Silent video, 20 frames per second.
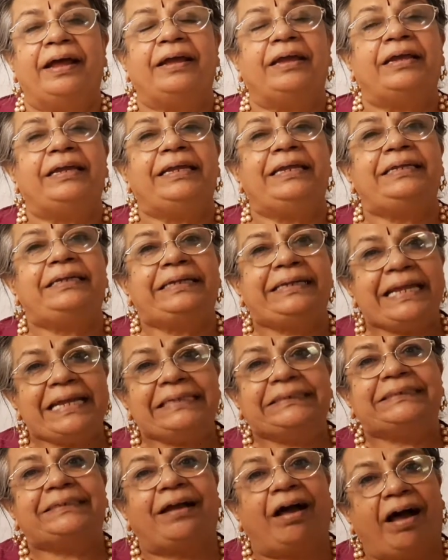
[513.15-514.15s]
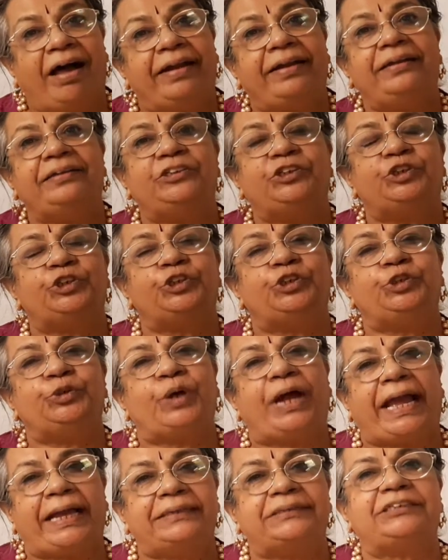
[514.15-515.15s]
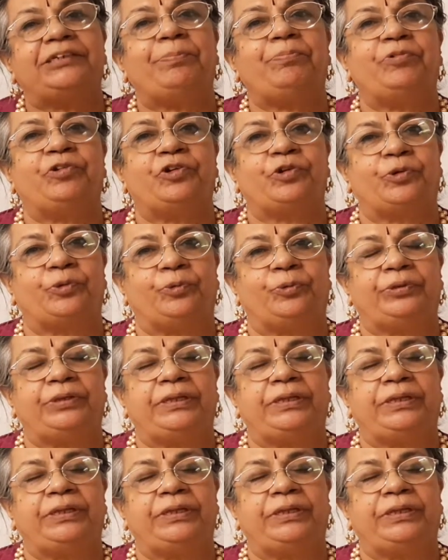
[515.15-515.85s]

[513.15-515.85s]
it takes courage to accept truth